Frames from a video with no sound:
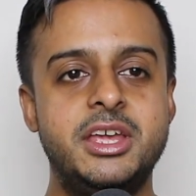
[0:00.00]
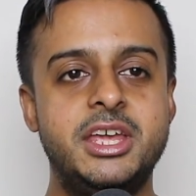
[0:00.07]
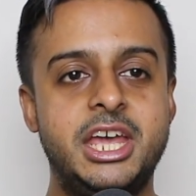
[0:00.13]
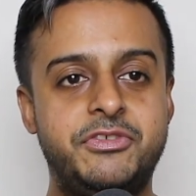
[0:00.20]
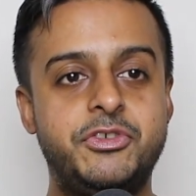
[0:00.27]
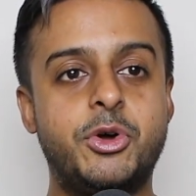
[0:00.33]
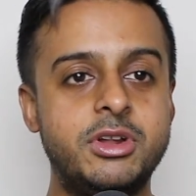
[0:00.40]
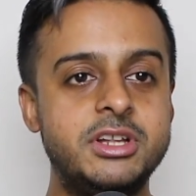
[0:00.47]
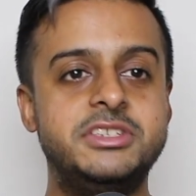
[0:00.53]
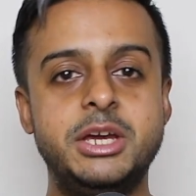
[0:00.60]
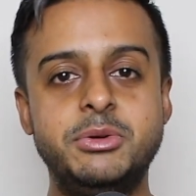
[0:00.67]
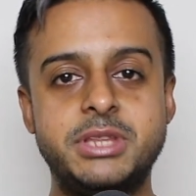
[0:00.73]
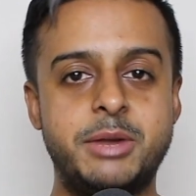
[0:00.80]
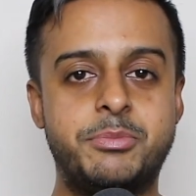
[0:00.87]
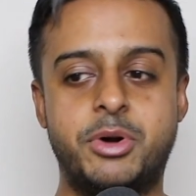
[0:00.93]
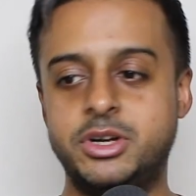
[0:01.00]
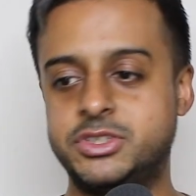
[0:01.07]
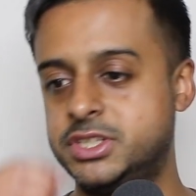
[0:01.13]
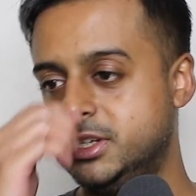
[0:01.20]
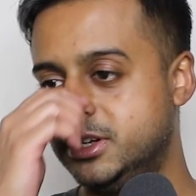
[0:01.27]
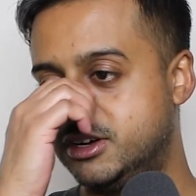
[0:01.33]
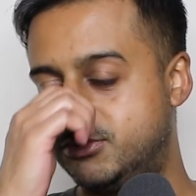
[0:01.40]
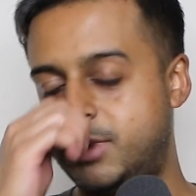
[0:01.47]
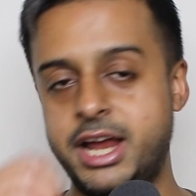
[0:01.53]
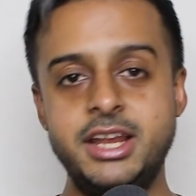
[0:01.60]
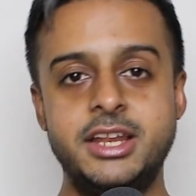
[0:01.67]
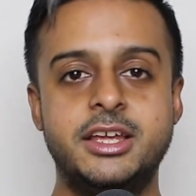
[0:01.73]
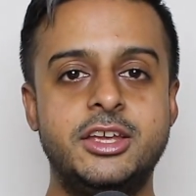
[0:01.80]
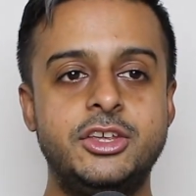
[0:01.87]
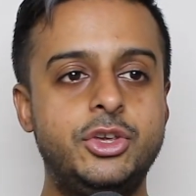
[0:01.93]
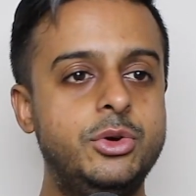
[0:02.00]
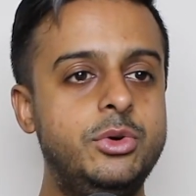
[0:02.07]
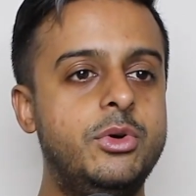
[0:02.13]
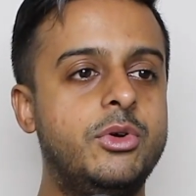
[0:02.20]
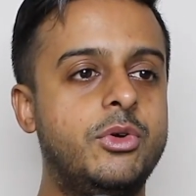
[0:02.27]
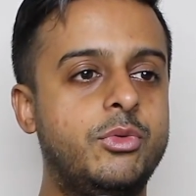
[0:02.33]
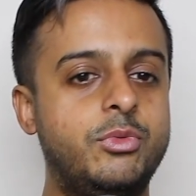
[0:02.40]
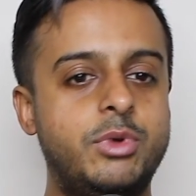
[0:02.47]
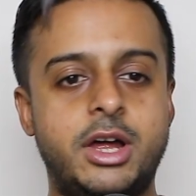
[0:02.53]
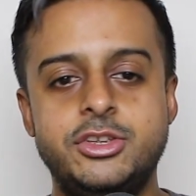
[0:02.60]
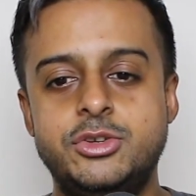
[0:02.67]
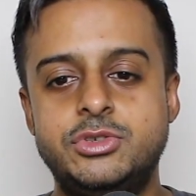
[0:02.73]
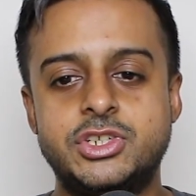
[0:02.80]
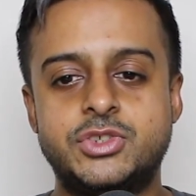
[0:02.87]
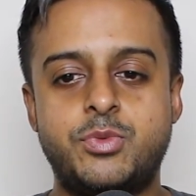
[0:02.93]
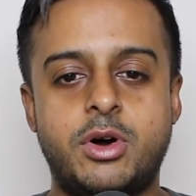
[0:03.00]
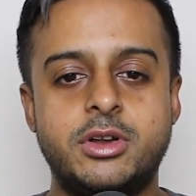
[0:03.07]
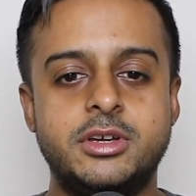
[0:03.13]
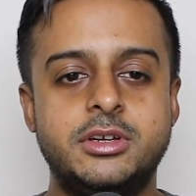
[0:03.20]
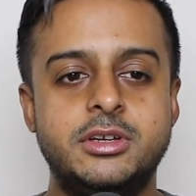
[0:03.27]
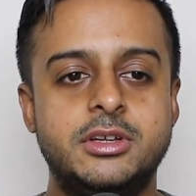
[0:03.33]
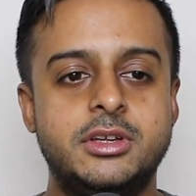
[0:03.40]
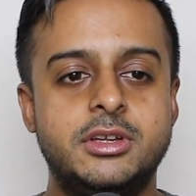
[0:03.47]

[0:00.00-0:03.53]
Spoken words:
If you're on a date with that person, right, you just want to,